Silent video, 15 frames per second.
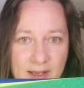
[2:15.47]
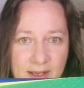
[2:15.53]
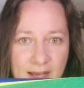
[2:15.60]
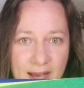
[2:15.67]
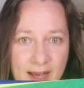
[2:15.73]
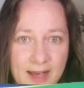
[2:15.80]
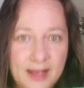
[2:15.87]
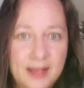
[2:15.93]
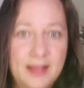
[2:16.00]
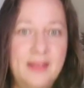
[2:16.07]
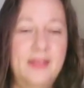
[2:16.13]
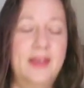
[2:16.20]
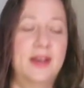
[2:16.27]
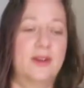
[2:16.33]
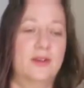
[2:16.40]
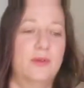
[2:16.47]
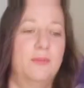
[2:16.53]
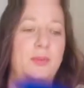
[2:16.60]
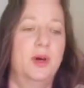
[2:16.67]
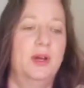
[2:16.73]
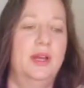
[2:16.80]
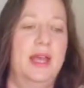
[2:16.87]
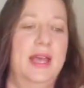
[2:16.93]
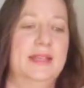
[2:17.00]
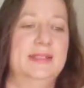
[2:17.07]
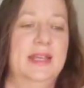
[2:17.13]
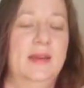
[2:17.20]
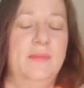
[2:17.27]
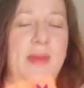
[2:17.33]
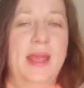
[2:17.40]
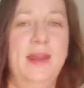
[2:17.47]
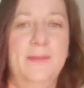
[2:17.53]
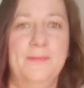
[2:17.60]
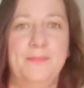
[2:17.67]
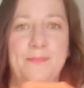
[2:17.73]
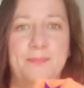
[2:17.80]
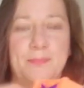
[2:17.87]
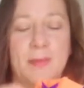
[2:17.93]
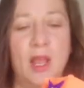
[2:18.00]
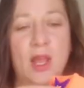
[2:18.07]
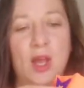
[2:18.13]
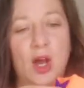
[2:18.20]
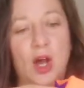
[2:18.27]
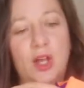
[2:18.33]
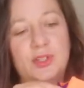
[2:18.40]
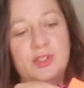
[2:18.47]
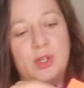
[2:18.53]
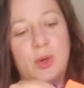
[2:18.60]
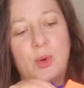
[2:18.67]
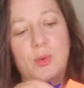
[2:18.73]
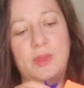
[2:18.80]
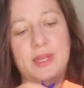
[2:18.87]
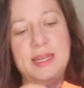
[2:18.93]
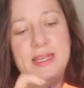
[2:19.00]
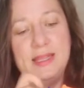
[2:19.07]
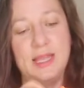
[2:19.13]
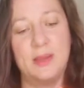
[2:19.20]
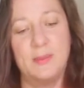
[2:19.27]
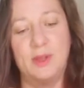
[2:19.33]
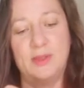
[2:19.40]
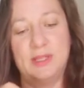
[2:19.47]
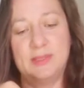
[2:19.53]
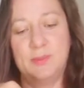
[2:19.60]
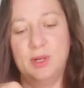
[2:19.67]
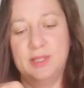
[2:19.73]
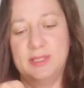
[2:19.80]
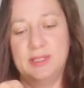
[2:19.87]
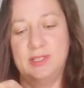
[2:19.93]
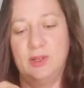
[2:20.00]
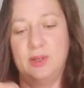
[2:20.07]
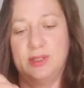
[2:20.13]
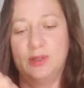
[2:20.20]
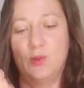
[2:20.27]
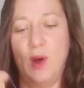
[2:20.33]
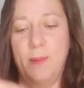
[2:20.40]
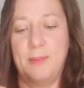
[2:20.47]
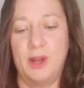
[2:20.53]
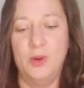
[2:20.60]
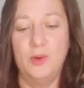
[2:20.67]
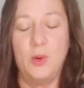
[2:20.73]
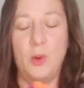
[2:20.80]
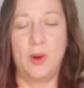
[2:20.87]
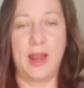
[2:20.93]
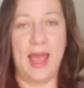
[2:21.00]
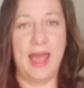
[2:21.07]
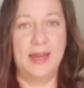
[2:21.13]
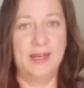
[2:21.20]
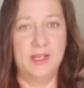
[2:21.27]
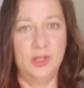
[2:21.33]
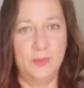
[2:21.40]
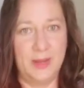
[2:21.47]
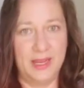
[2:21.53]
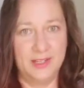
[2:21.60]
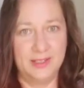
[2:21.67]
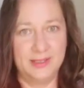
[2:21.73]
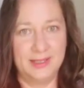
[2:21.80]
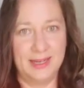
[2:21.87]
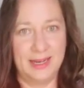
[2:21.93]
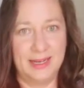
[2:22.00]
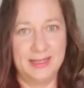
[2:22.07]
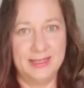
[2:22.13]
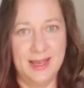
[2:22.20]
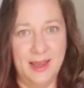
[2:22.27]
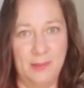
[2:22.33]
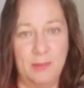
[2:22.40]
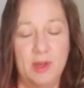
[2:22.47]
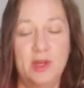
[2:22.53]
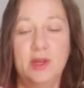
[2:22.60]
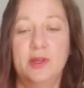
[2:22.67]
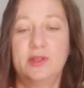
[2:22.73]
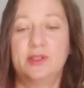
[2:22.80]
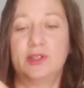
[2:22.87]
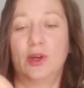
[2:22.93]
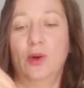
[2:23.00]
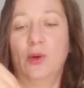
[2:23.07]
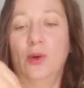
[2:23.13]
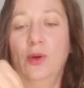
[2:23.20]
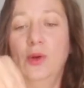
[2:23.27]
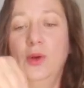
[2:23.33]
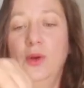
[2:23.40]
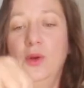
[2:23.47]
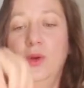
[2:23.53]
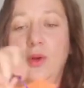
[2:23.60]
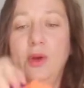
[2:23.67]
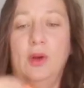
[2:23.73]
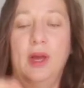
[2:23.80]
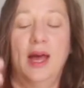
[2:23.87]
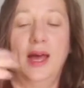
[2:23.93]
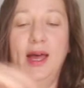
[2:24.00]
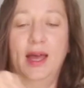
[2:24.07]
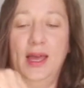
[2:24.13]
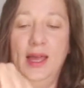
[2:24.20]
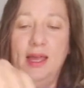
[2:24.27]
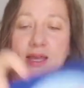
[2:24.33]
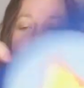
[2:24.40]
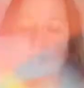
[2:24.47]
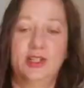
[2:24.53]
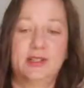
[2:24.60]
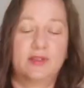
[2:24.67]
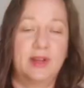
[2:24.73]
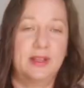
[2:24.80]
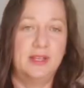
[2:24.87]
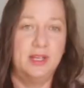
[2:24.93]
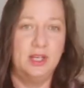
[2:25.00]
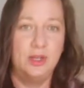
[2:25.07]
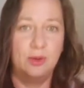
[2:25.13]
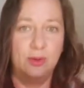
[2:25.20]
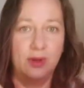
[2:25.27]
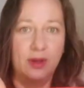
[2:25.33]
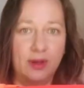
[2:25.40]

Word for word: uh, there, P as in pen. Also, the neat thing about these books is you can swap out or add in new pages at any time. So uh, you just thread the new